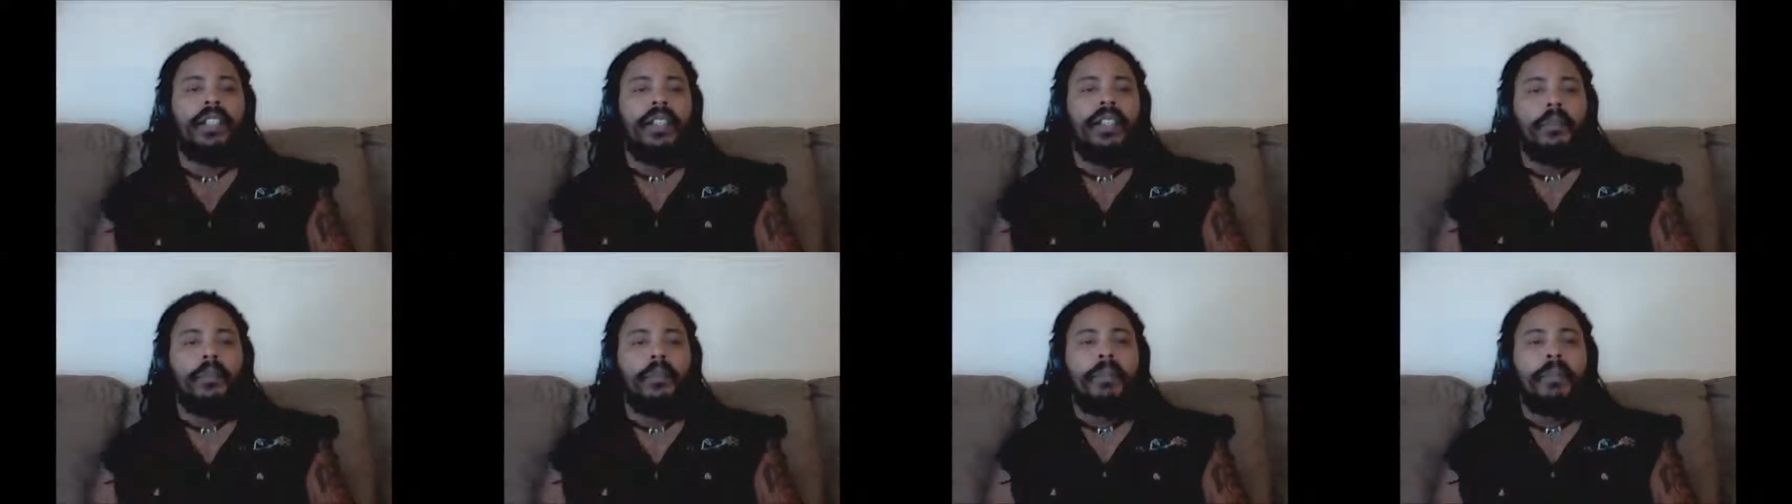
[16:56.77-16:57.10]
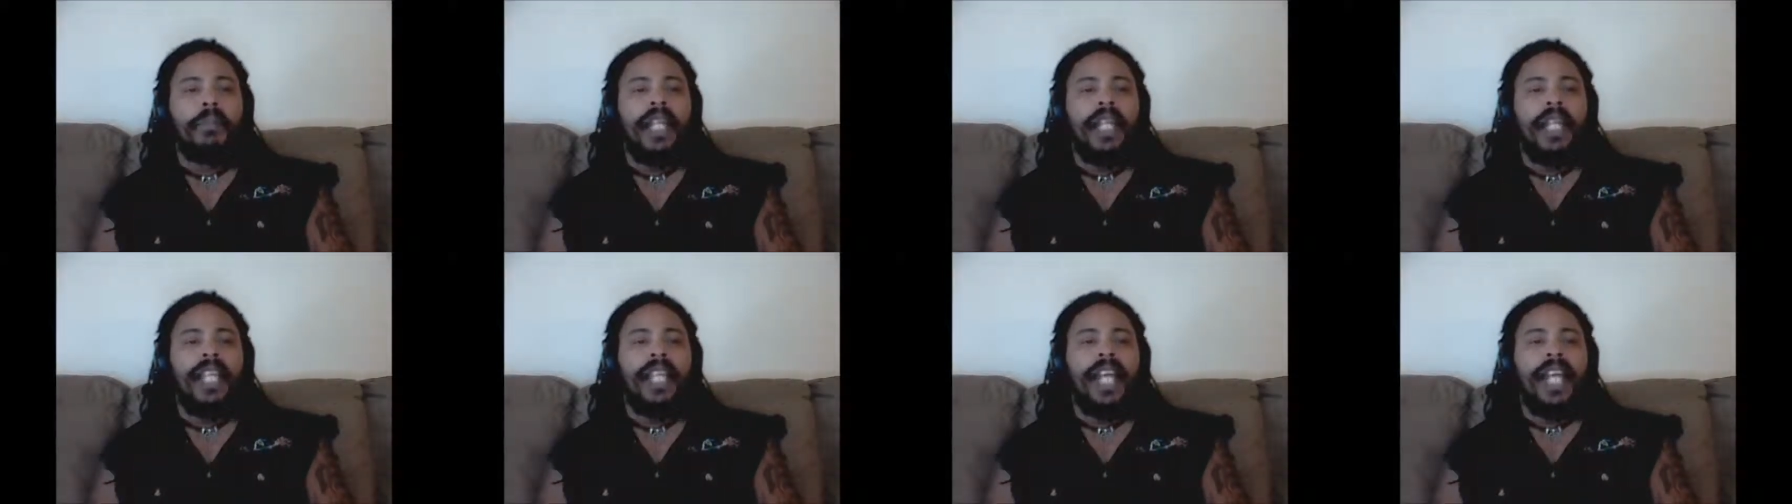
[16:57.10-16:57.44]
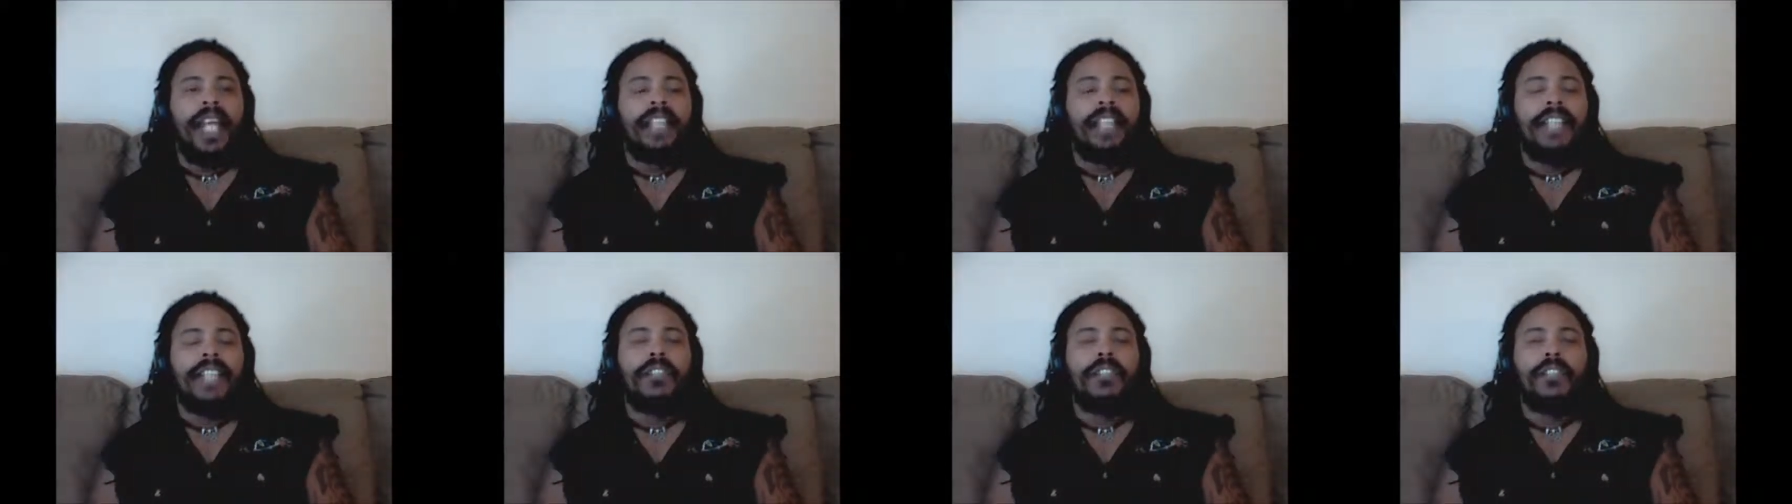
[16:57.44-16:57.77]
but
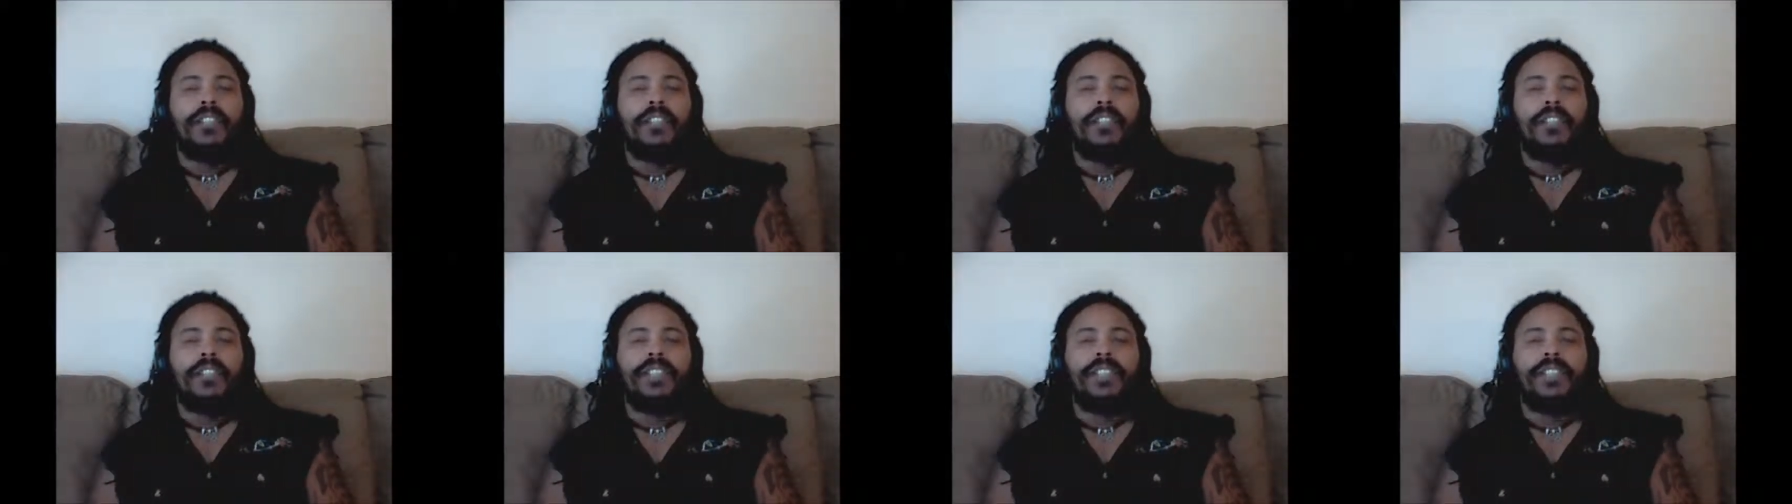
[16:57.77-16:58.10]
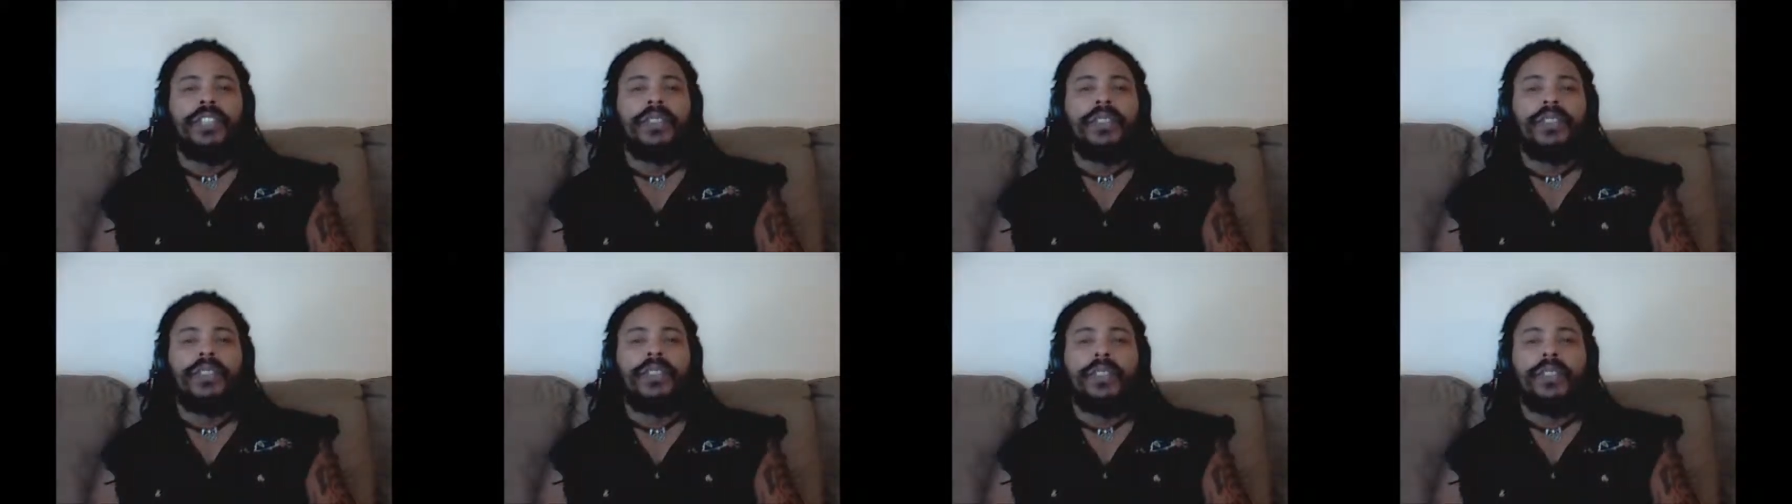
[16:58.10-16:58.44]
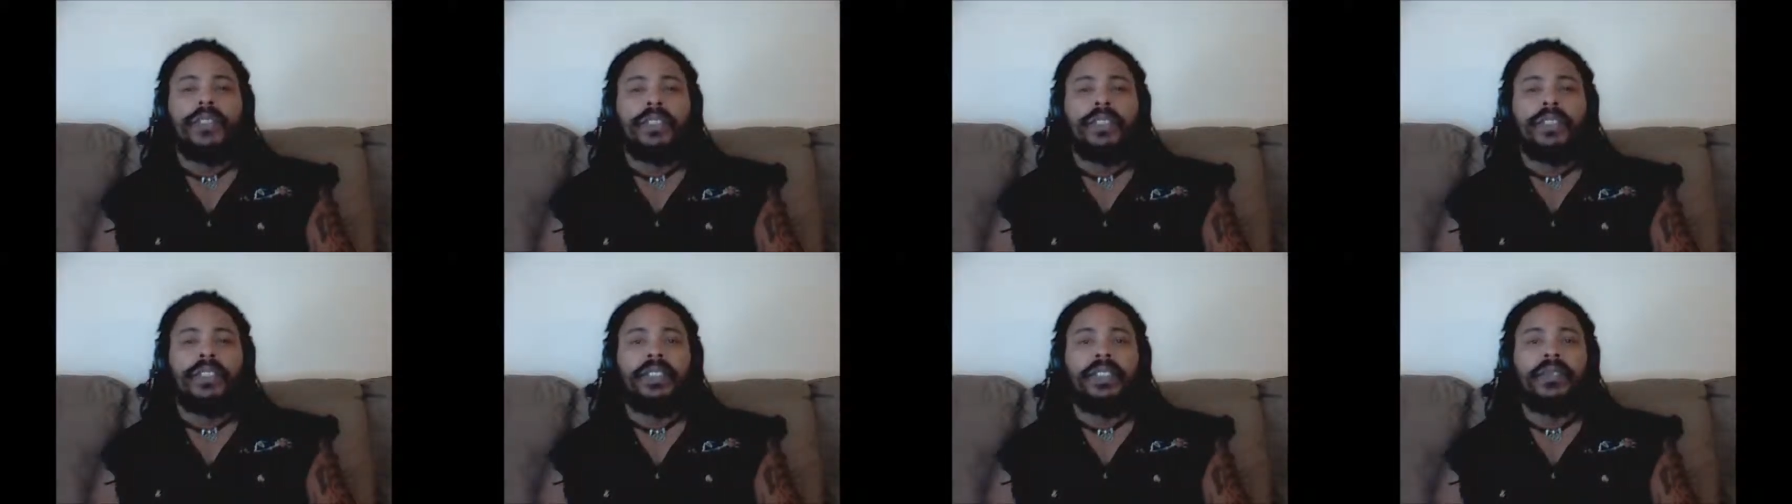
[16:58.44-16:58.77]
I don't use it for